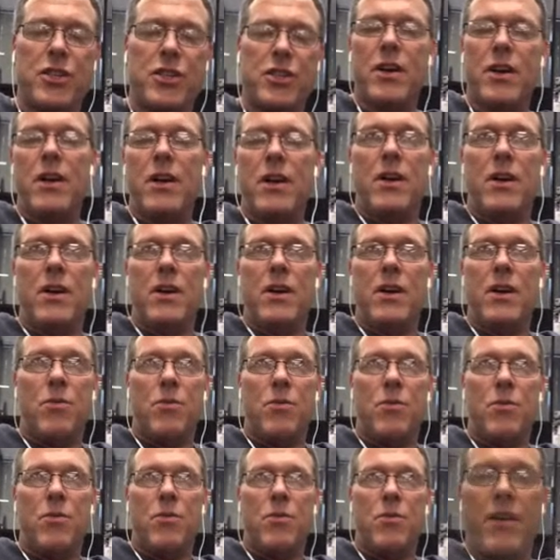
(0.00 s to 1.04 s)
you can do it in
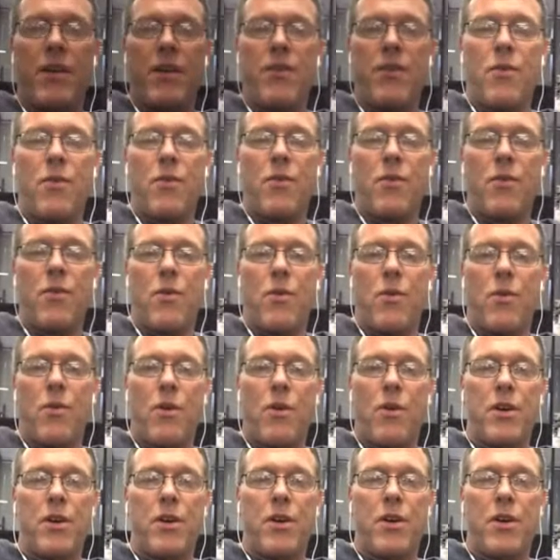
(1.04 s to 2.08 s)
conjunction
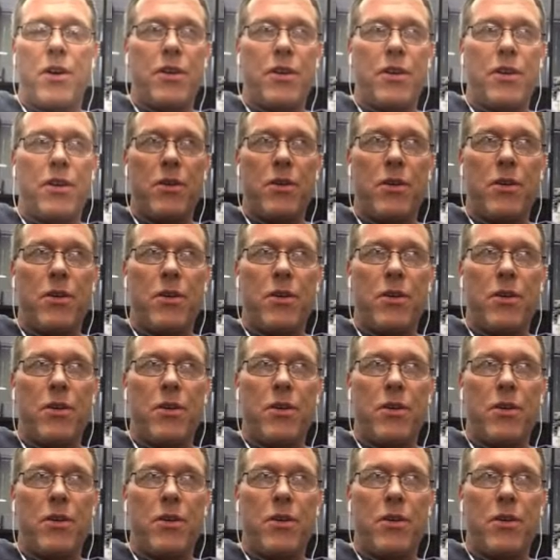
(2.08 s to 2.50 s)
with things,